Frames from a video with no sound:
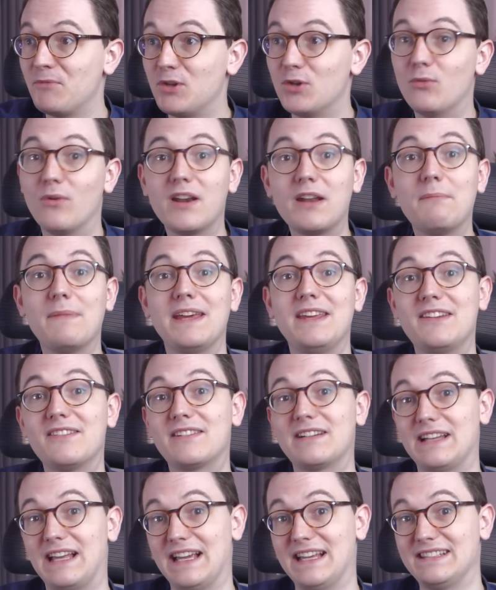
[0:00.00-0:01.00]
You want to make your
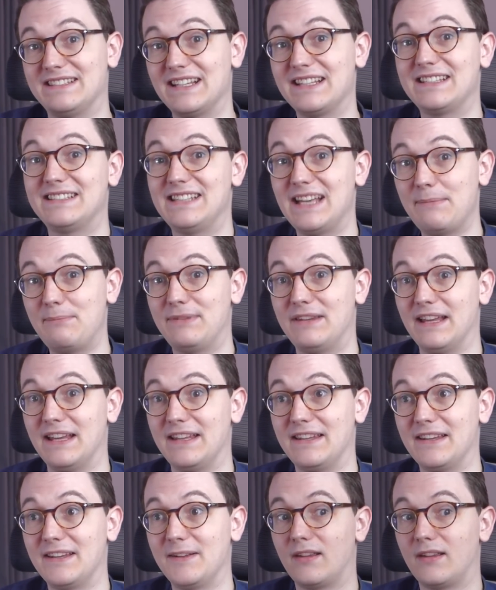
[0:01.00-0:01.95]
clients accept it.